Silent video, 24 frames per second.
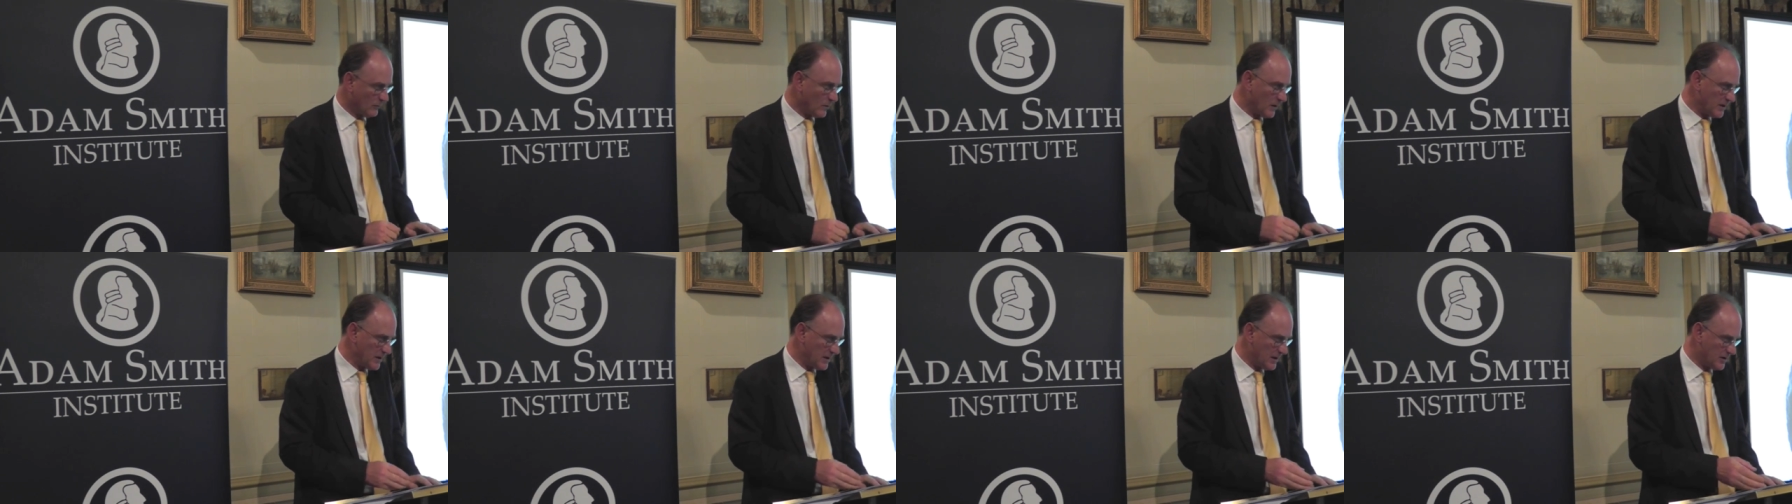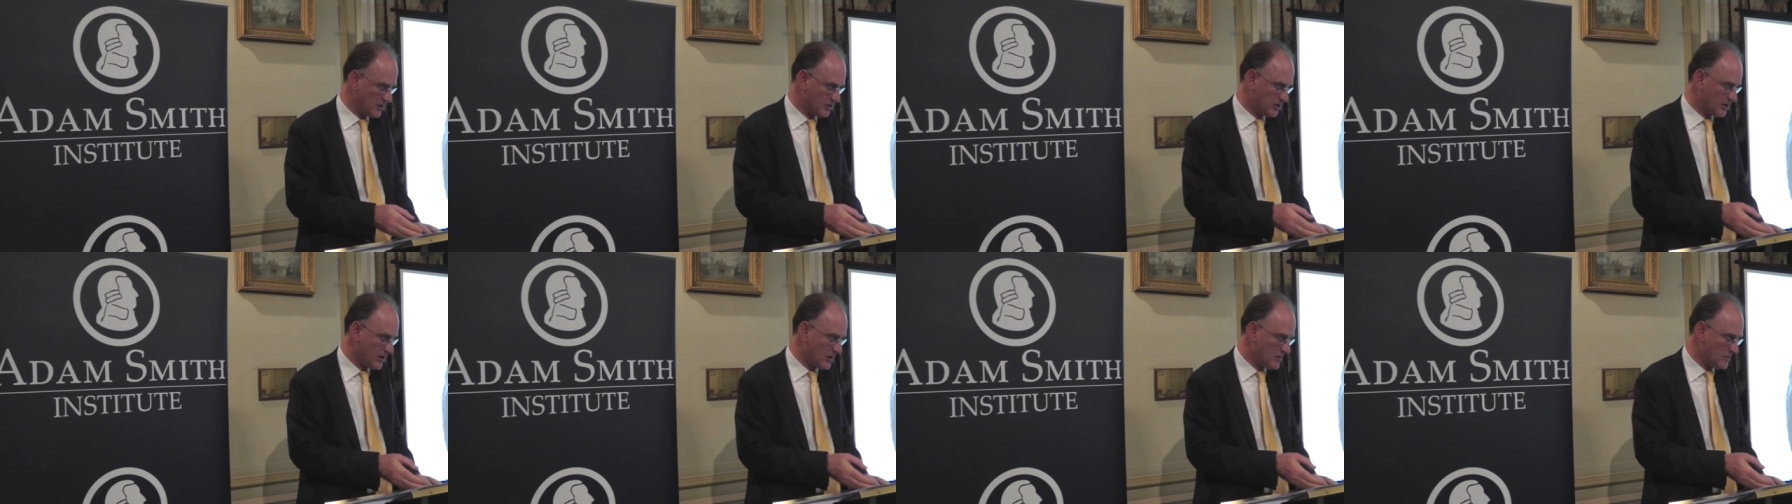
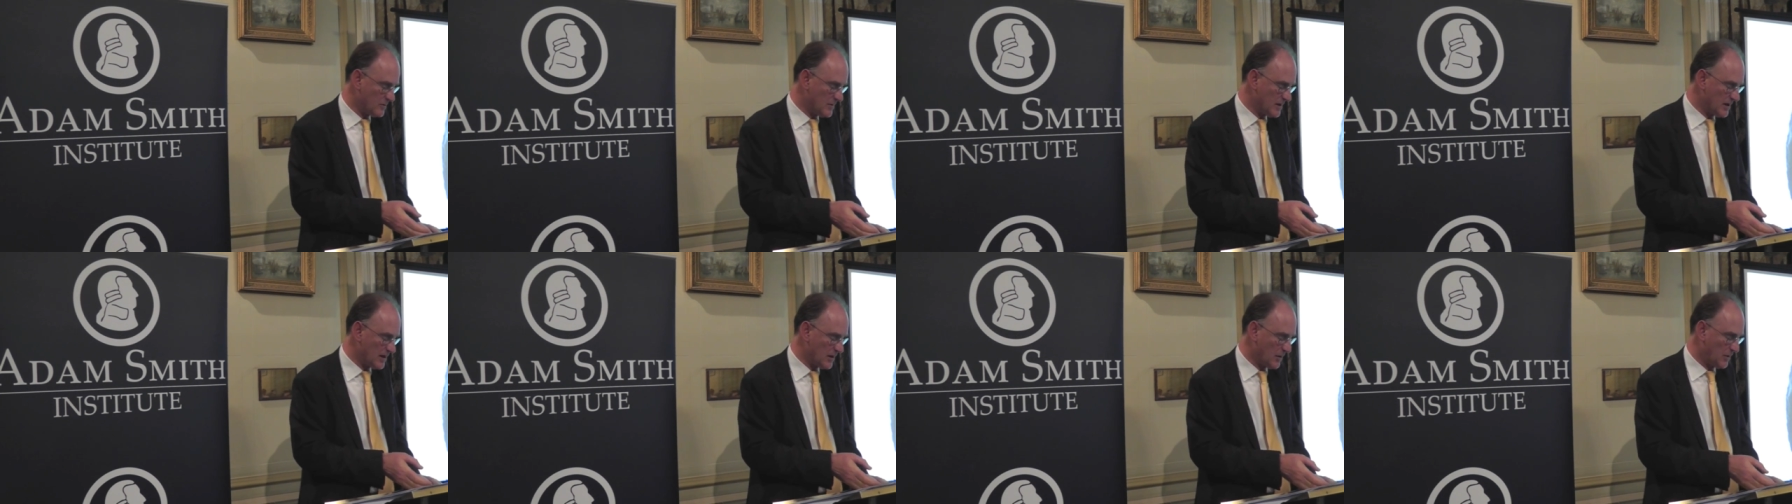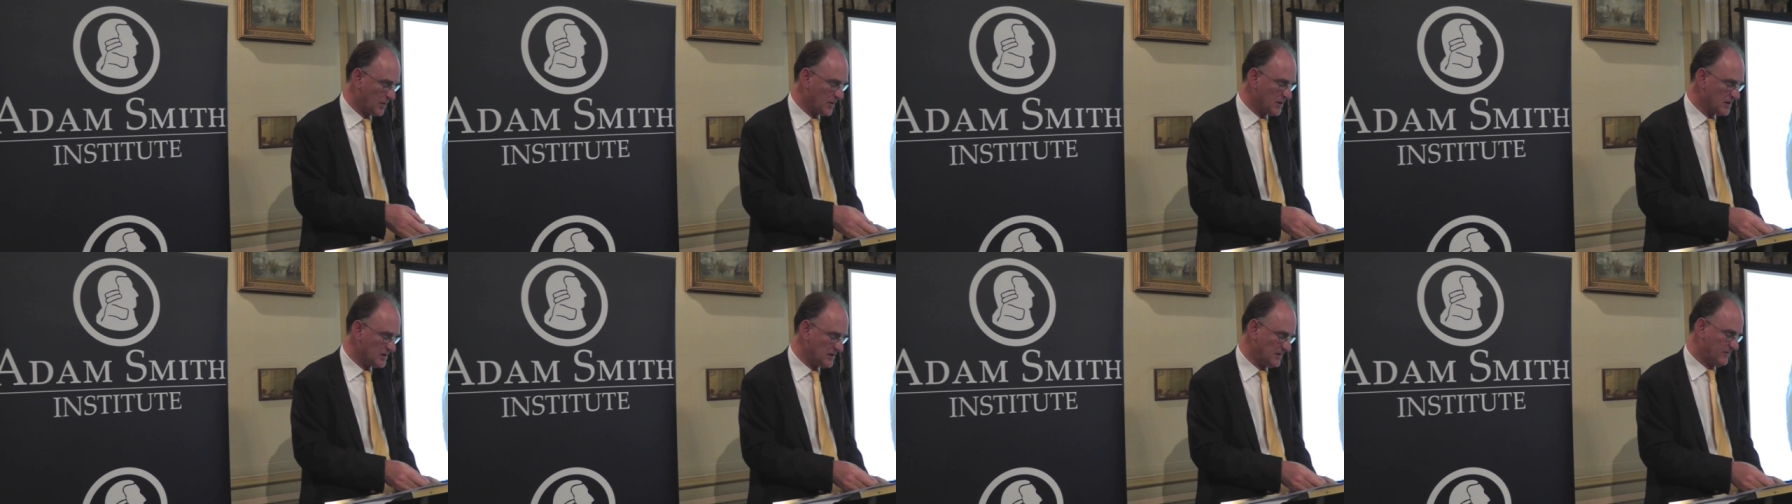Wadhwa showed me a
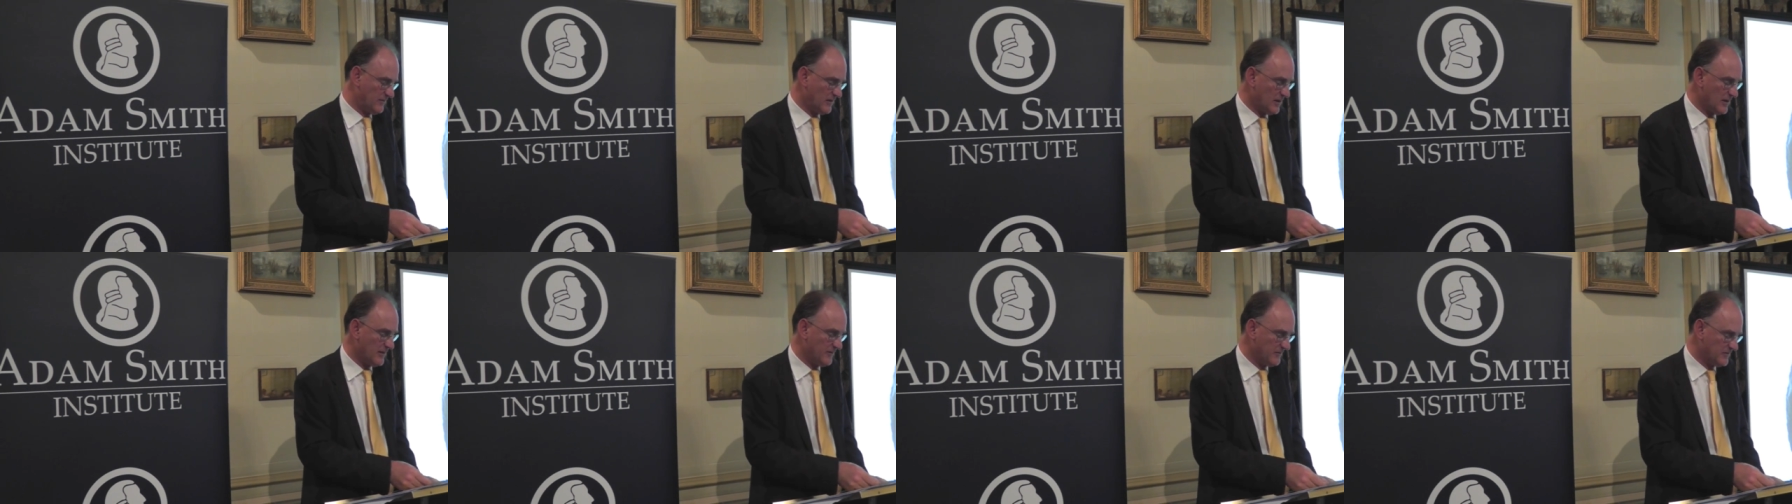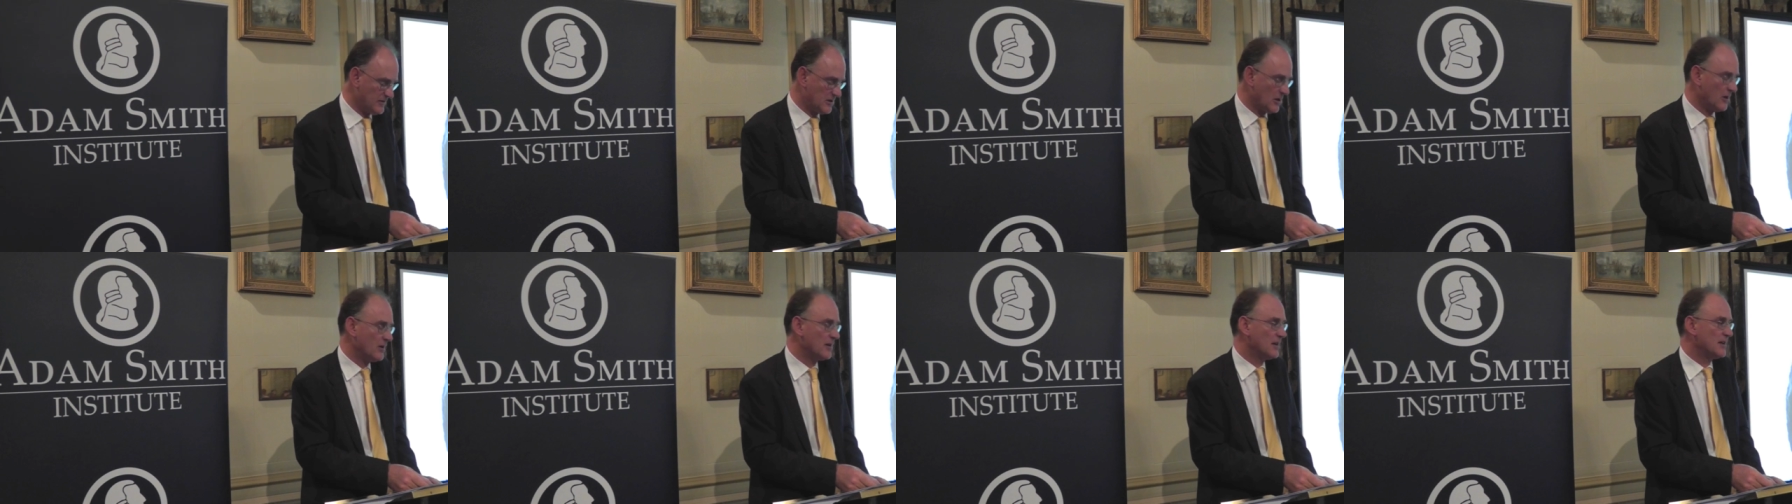
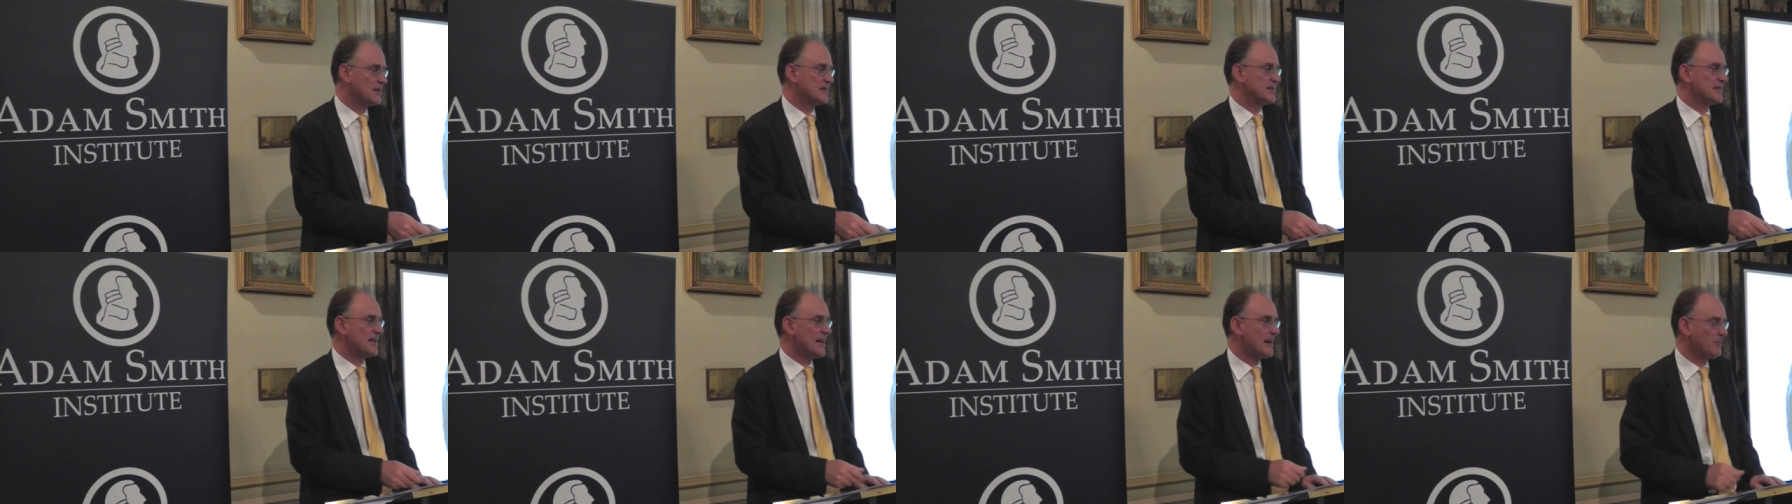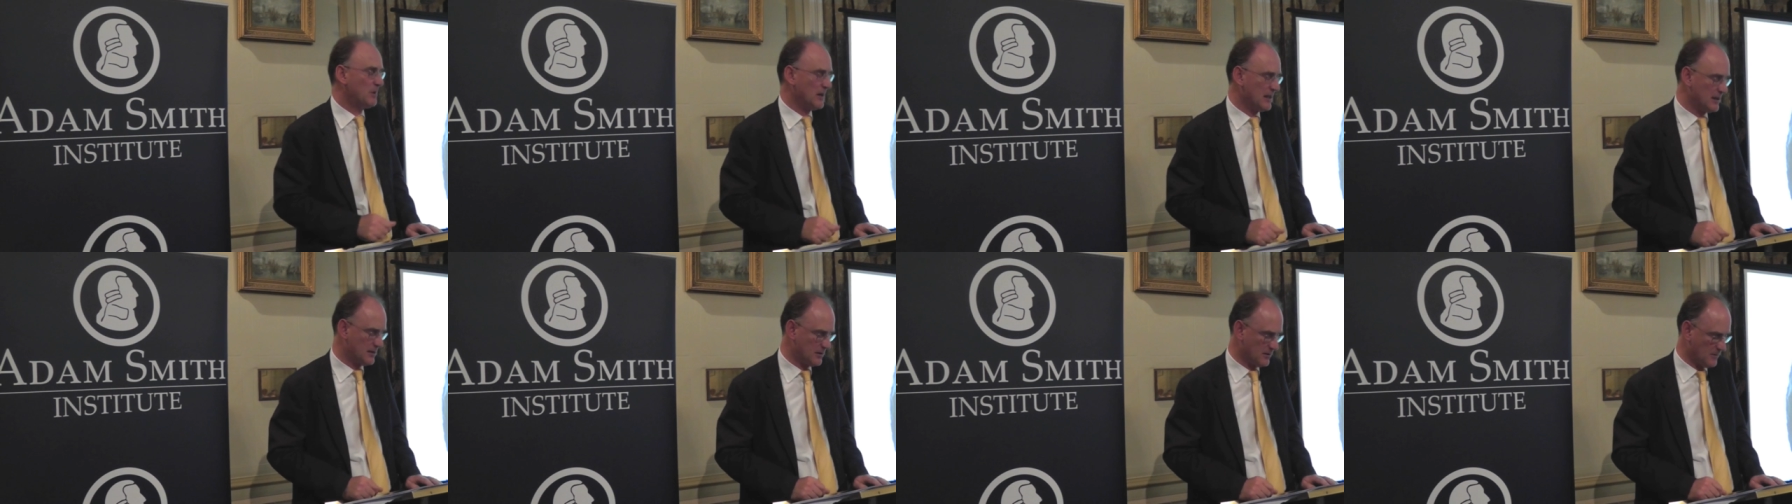$35
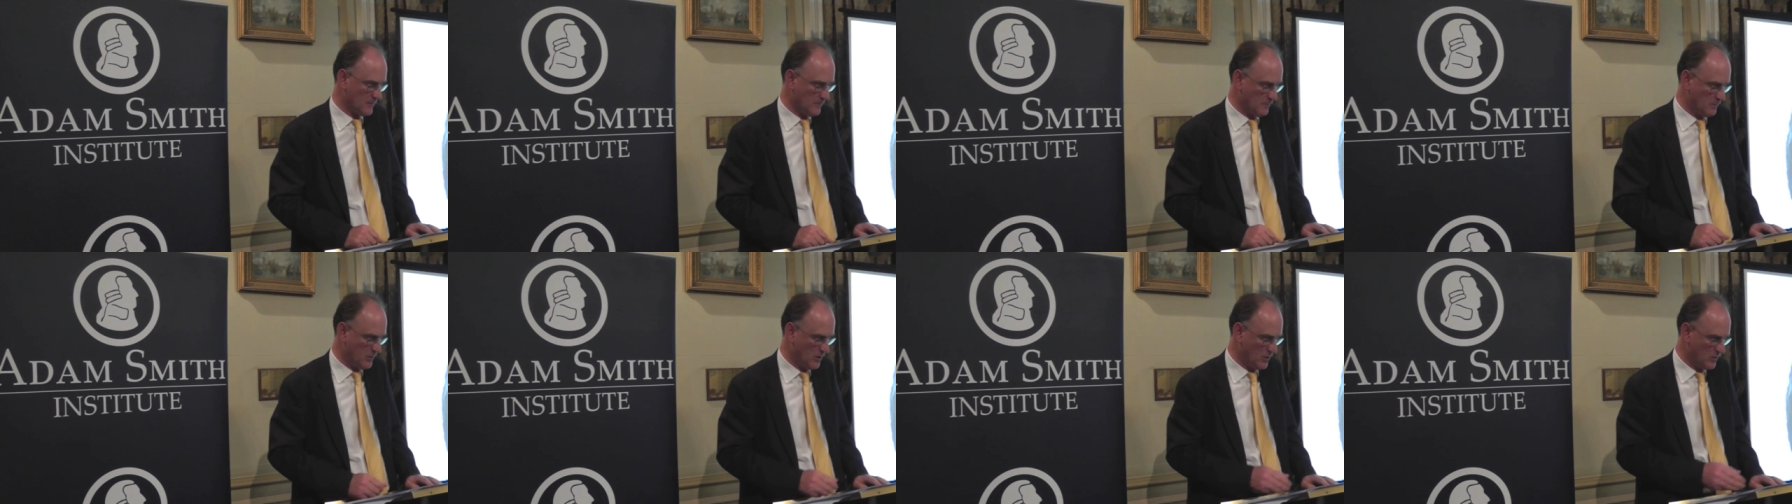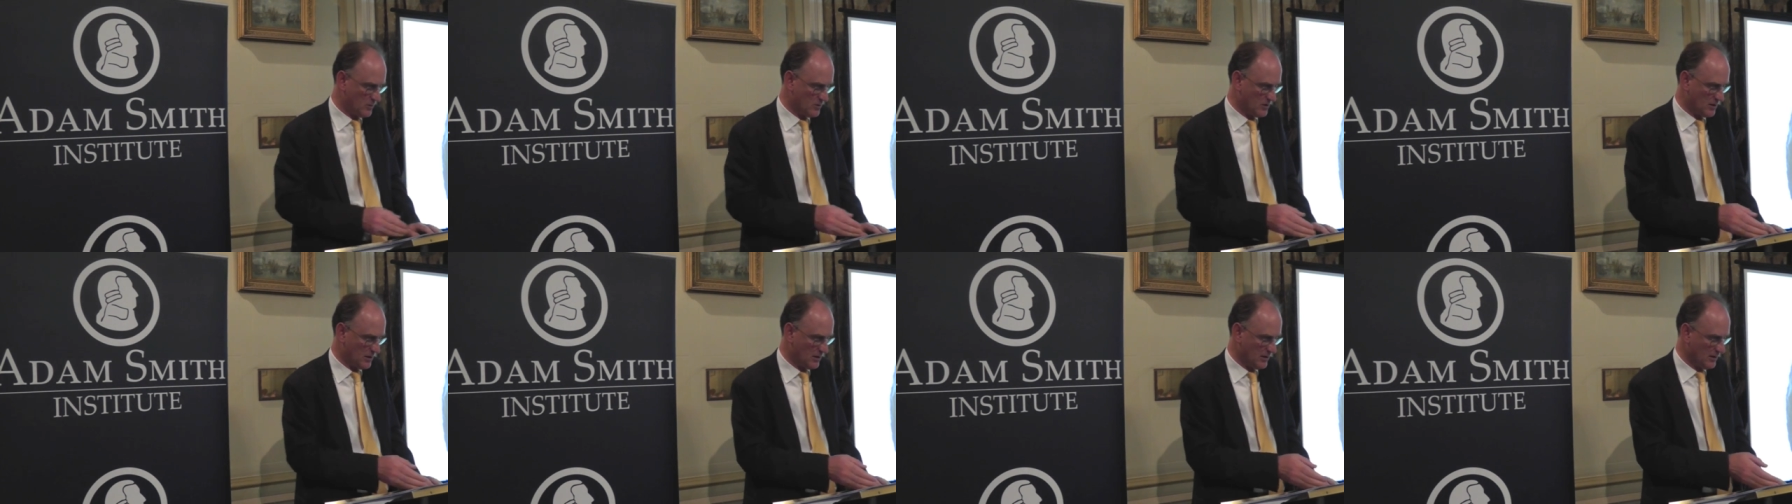tablet
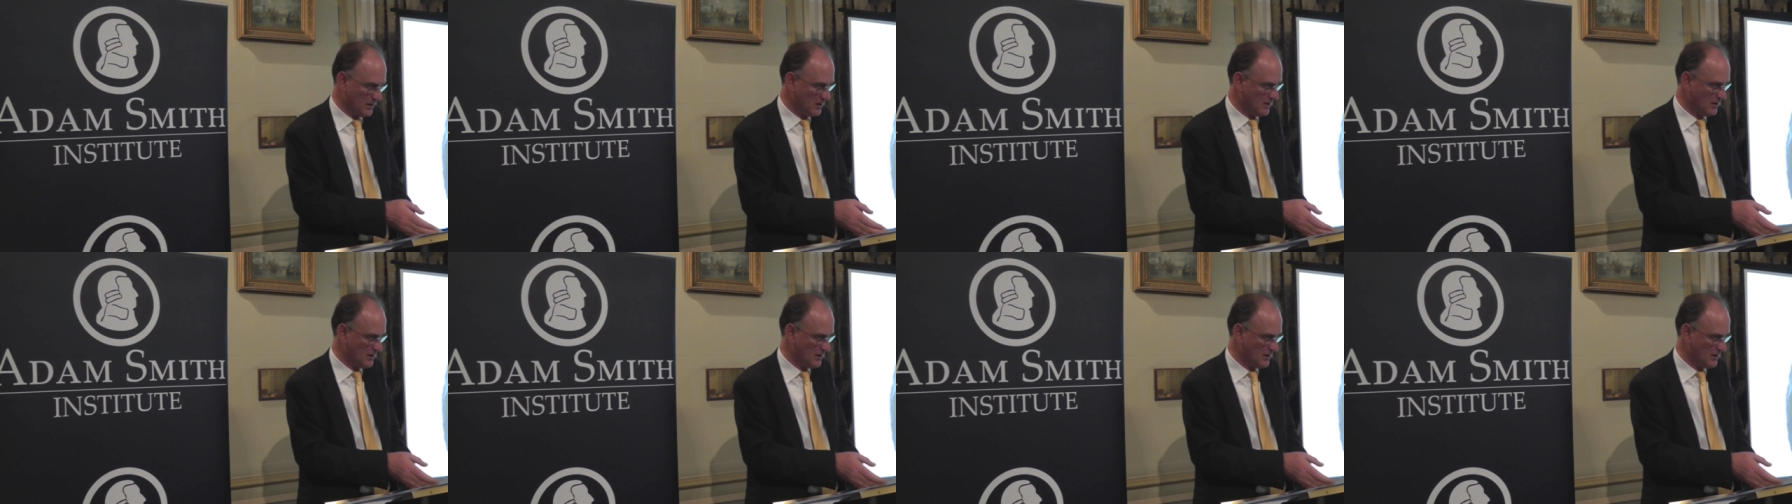computer